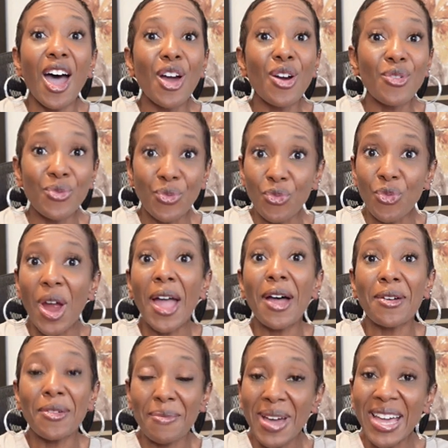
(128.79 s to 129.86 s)

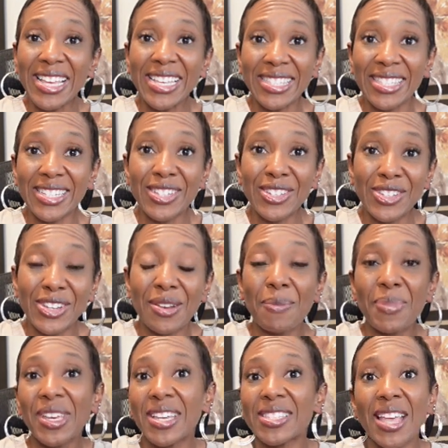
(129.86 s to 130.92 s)
around my
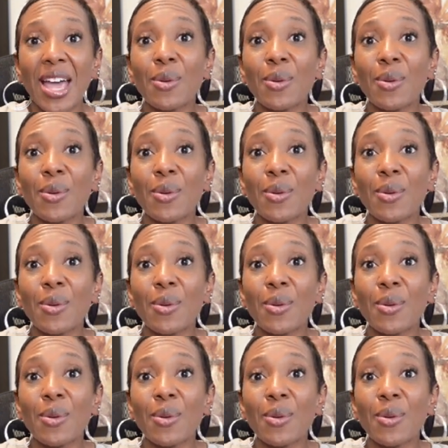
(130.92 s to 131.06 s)
incision because